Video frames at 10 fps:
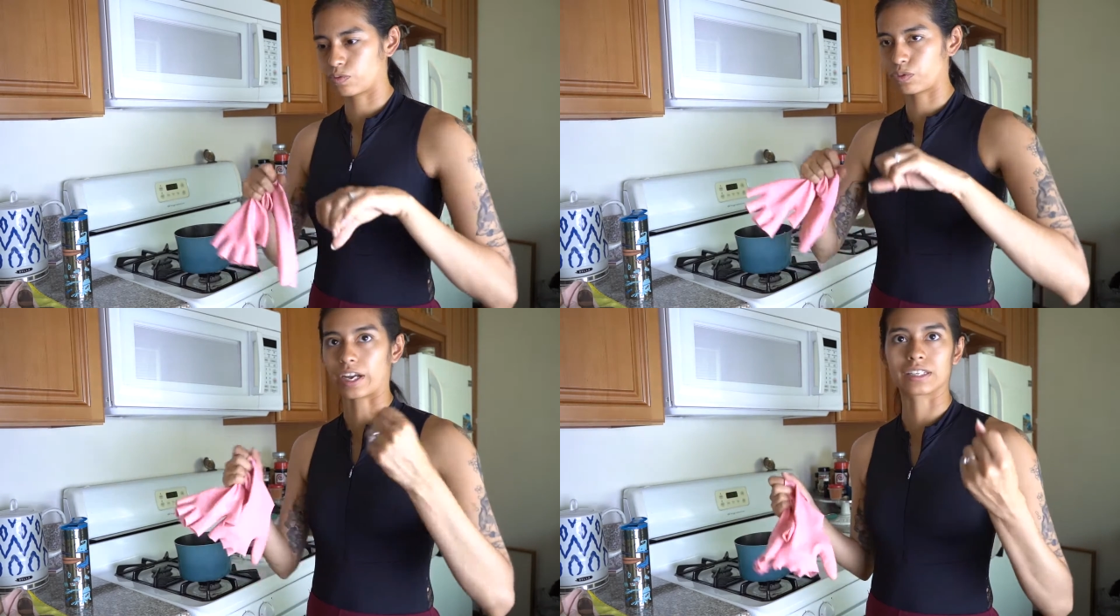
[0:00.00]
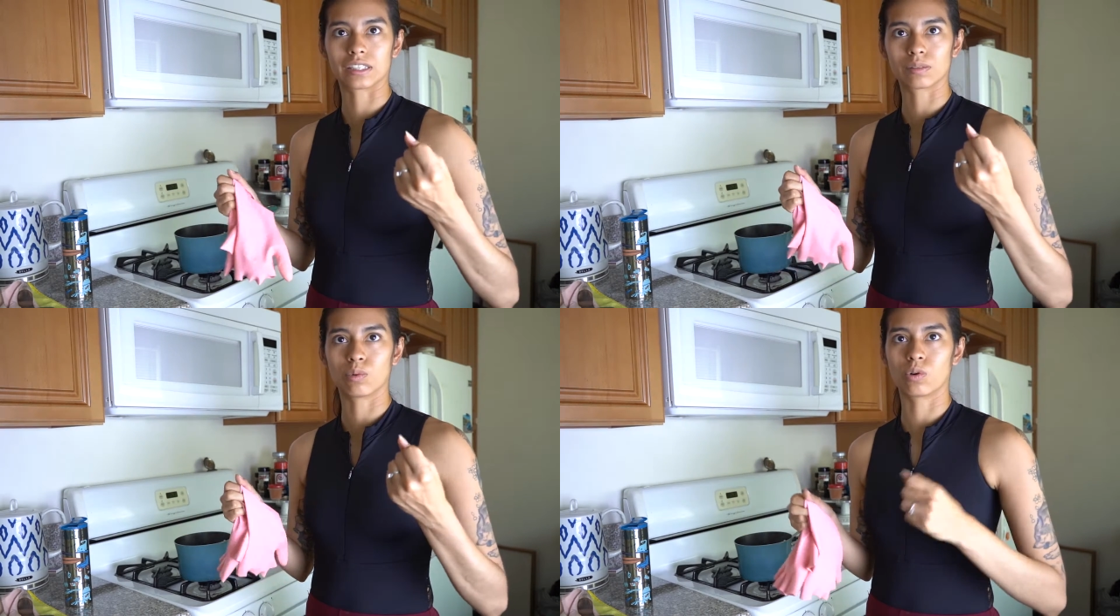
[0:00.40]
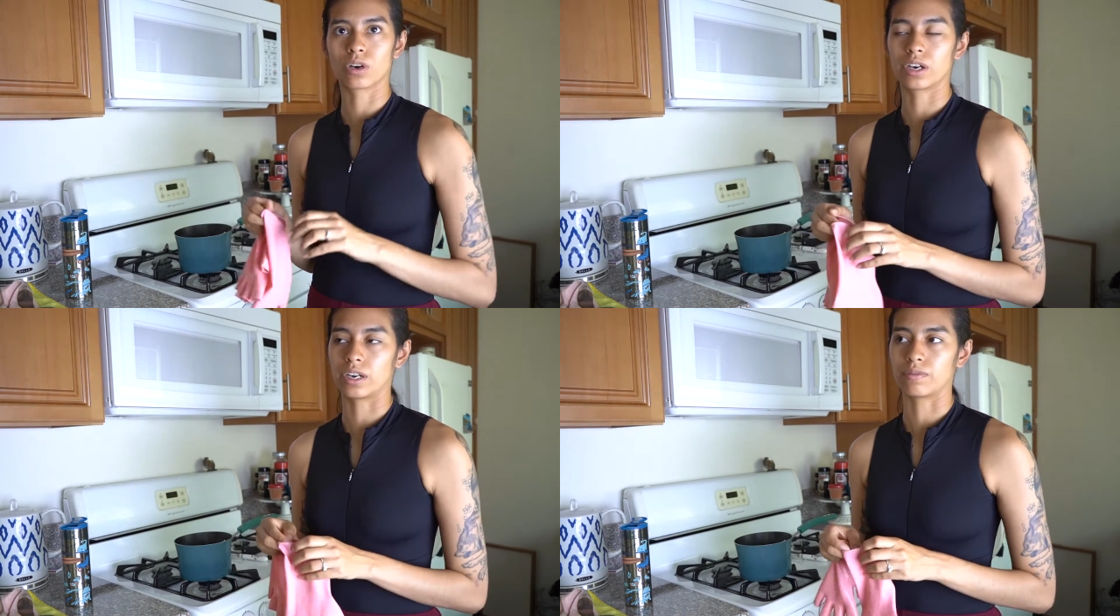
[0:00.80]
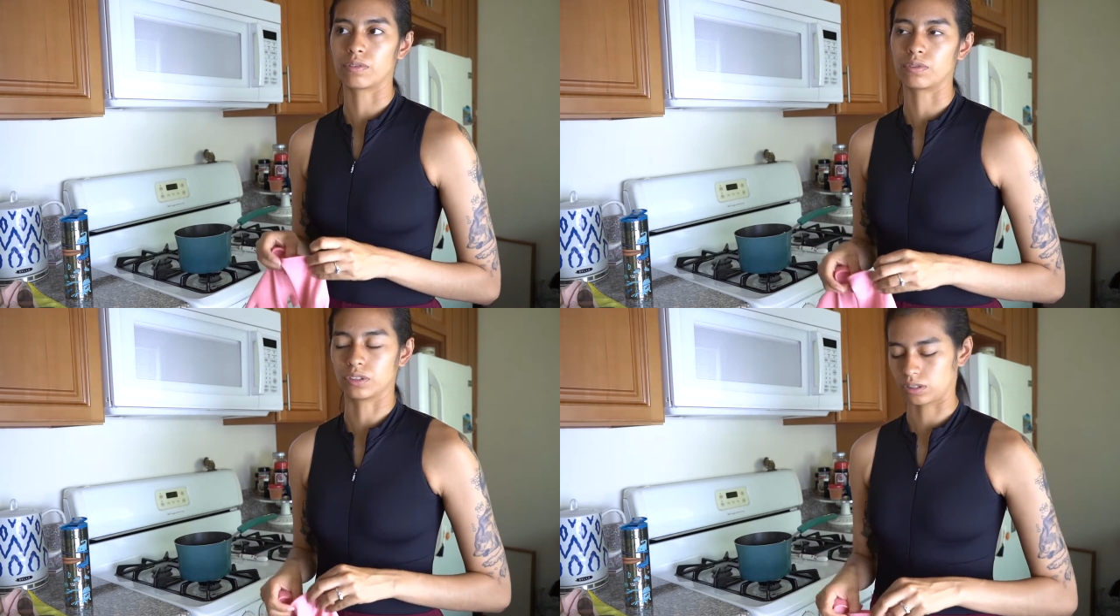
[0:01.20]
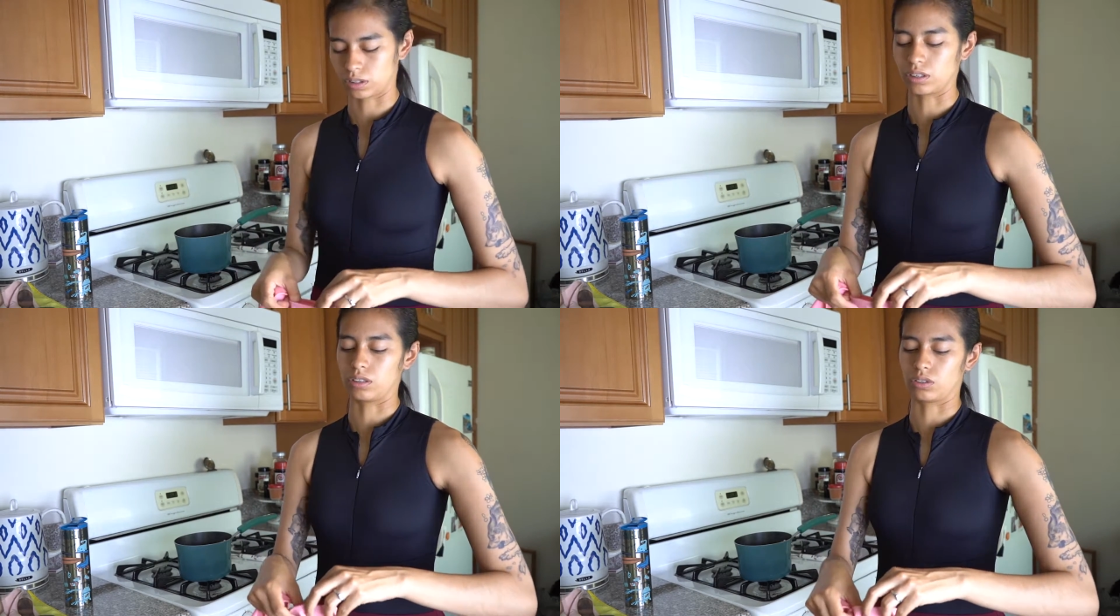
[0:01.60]
flexes more and if it feels
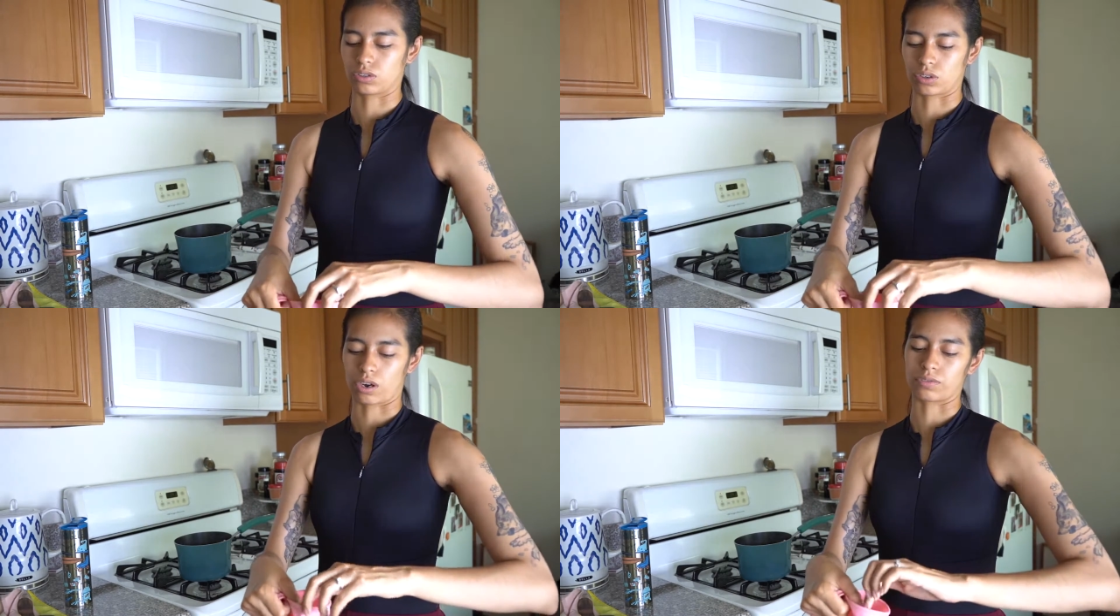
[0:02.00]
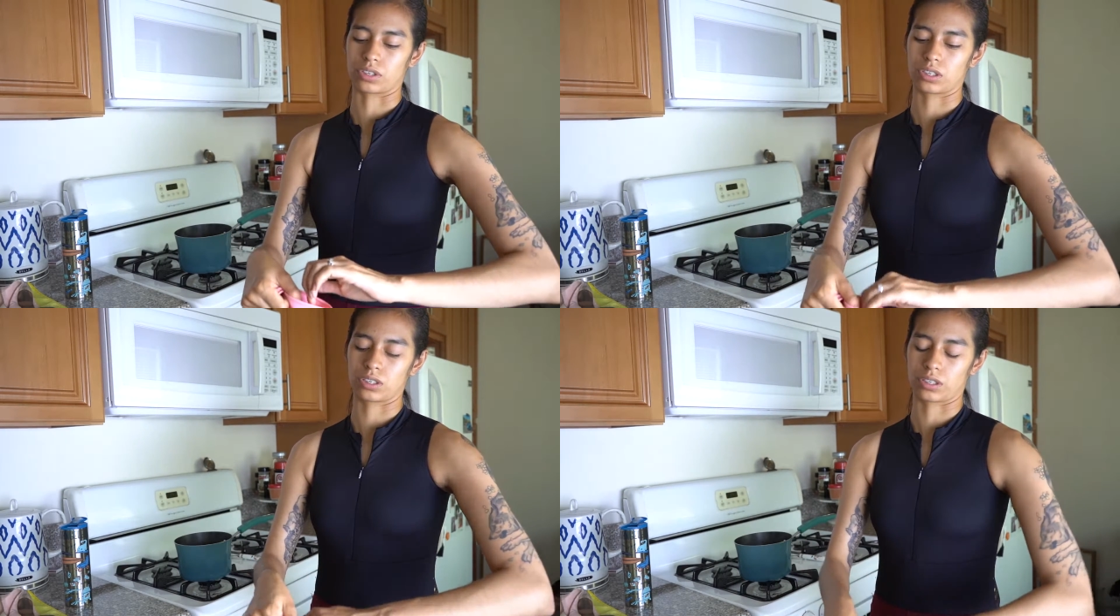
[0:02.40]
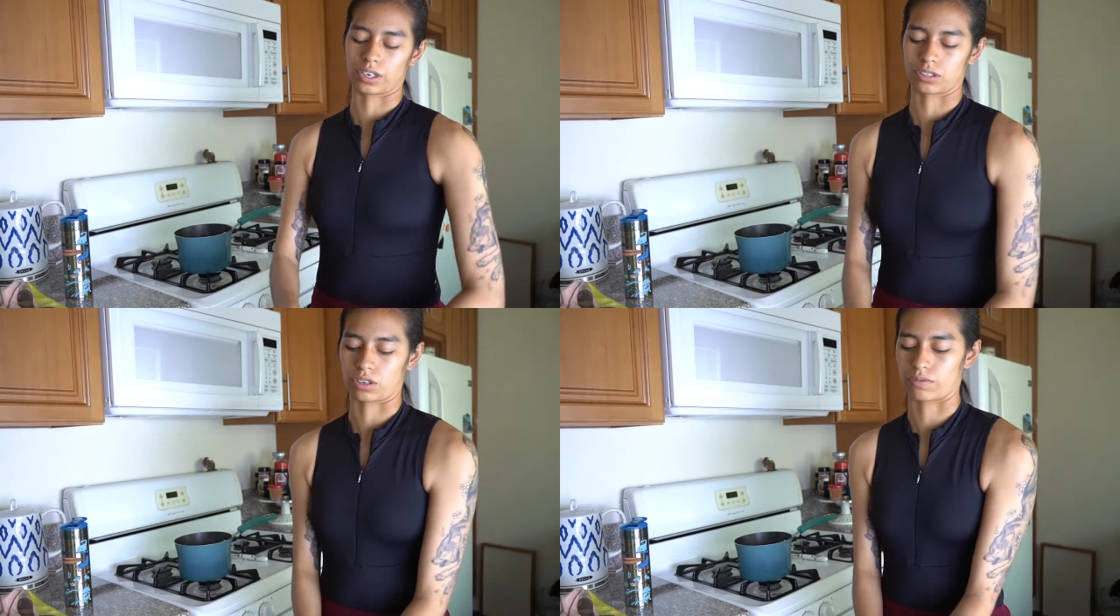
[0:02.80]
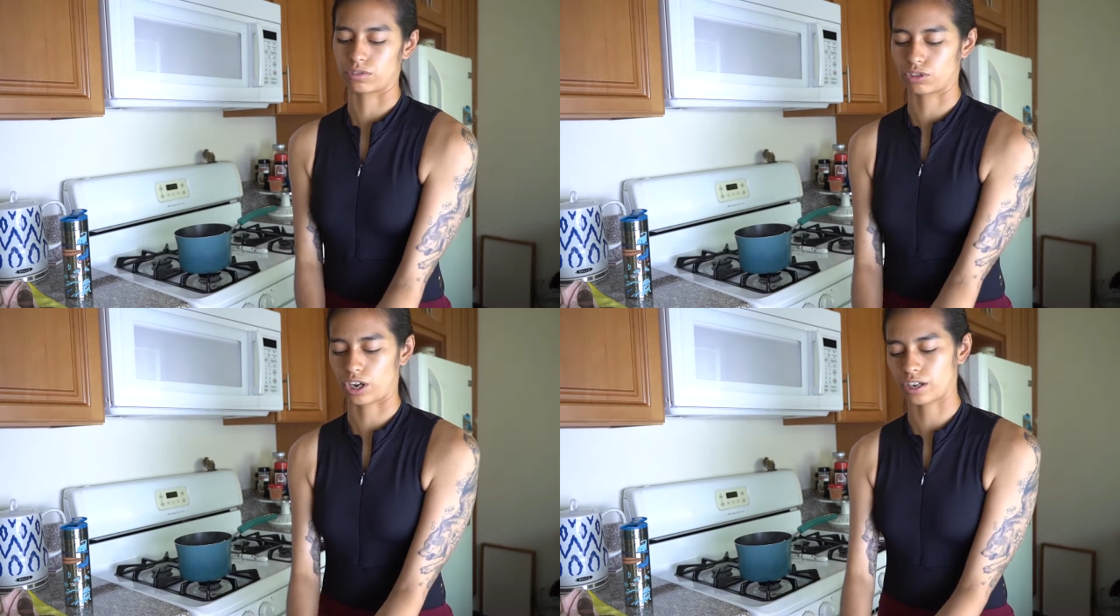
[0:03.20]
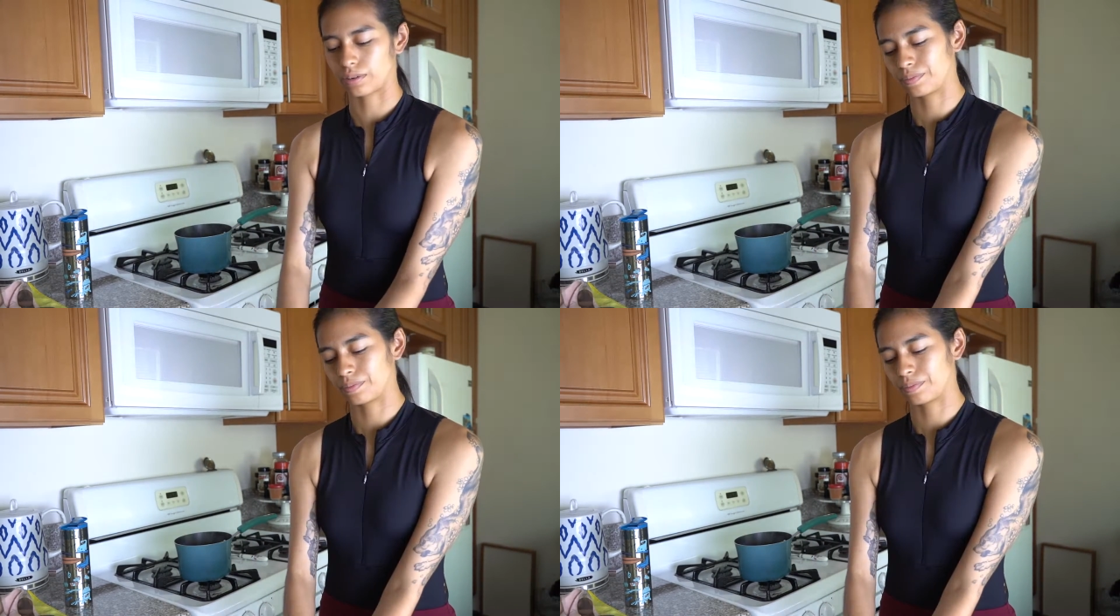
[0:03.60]
a little softer, like a softer shank.